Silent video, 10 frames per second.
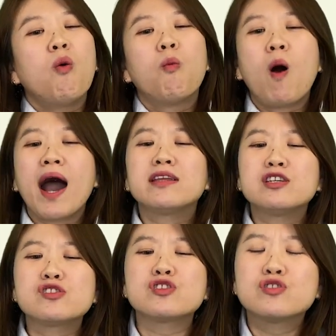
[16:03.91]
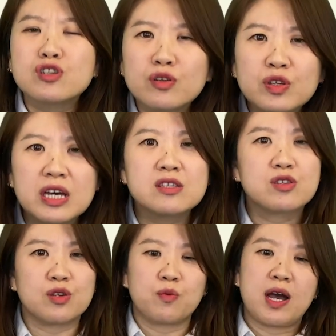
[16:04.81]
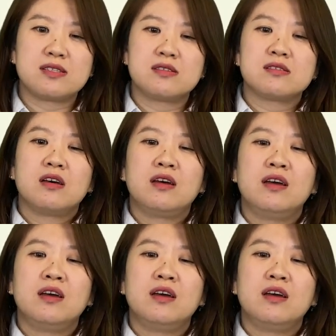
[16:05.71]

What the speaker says: why did you do that to us?